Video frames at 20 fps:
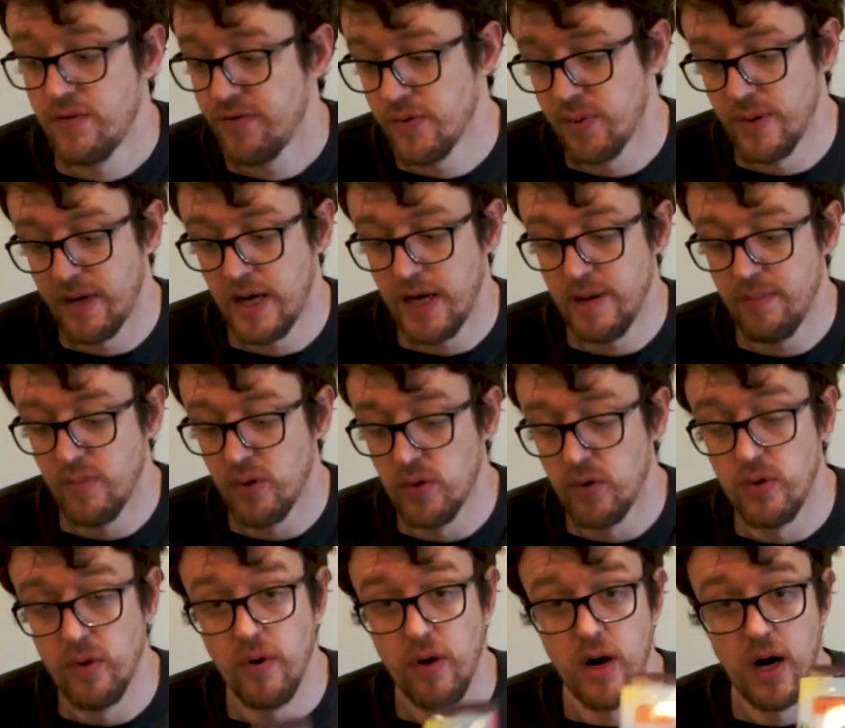to
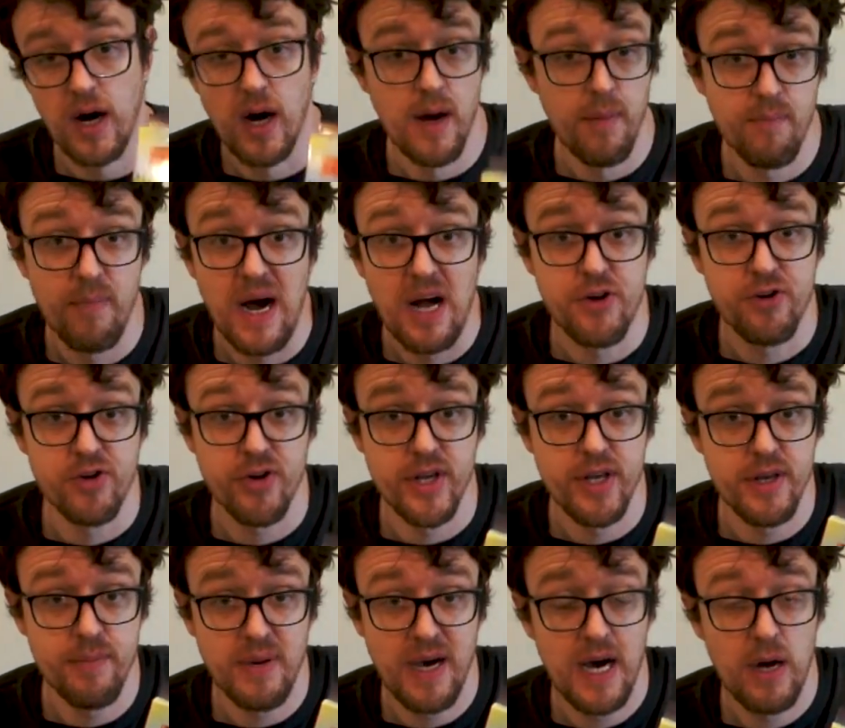enable
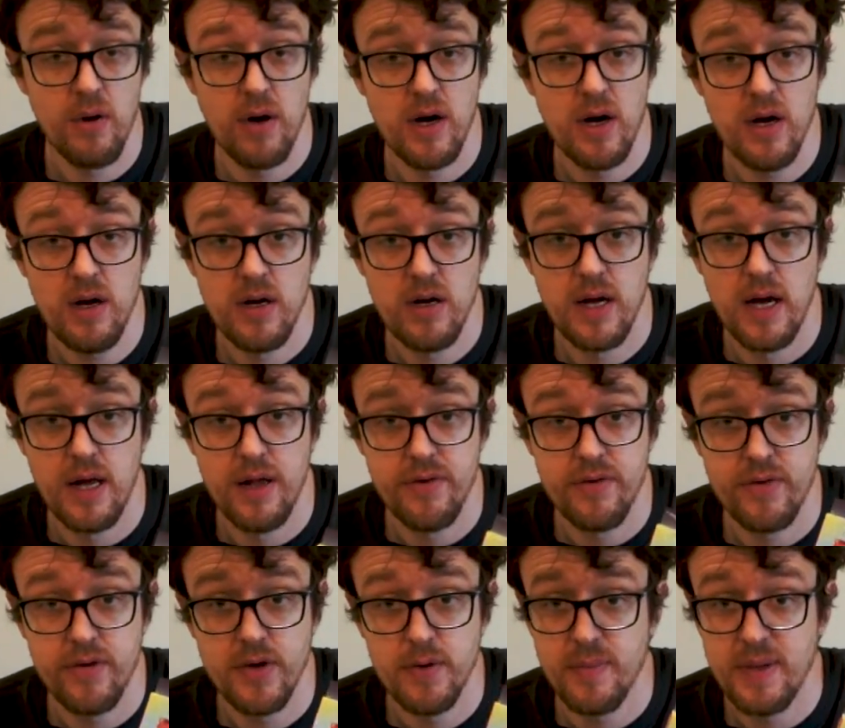battery power
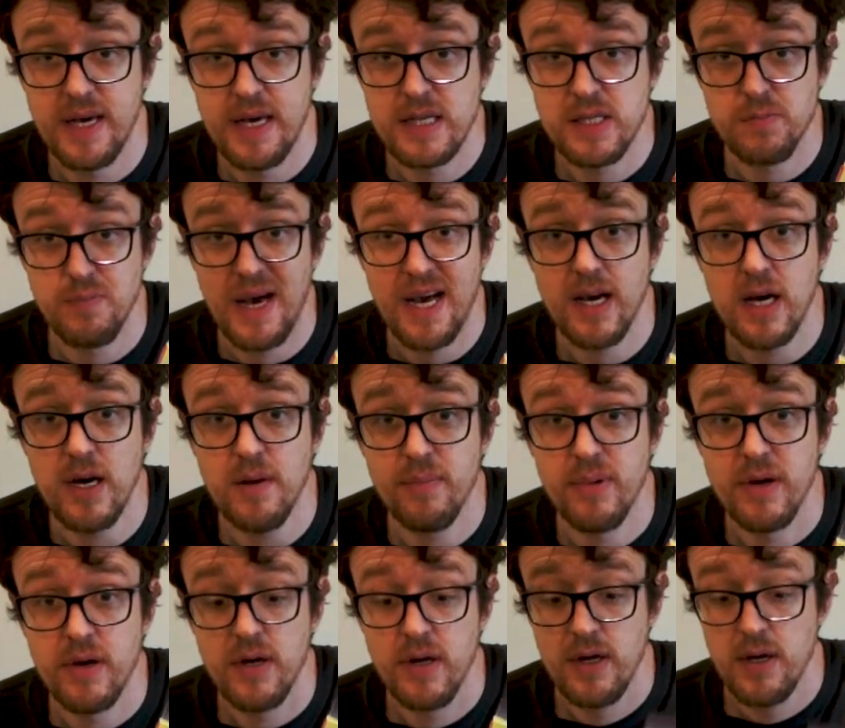and UPS
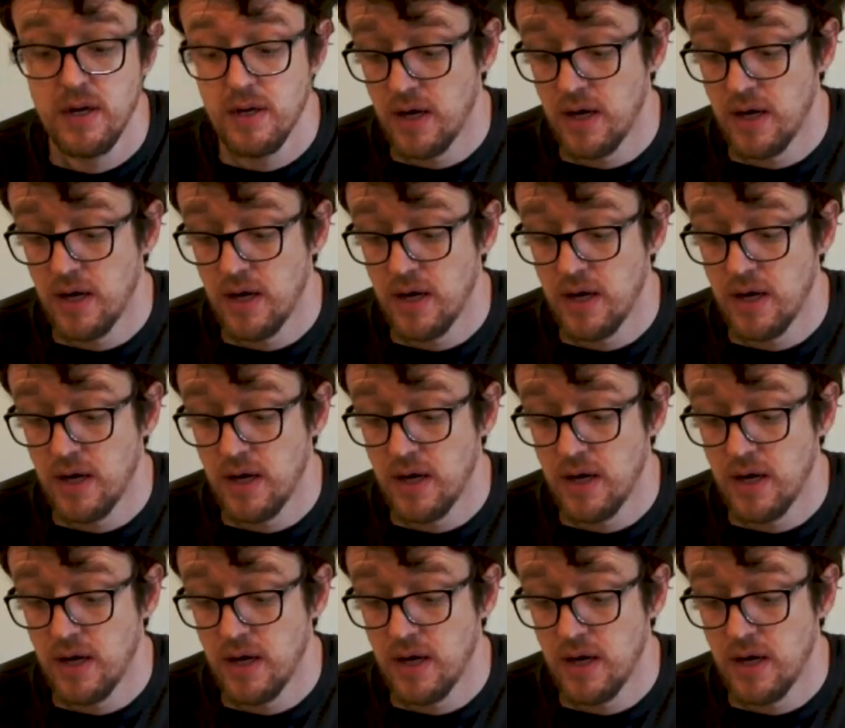backup.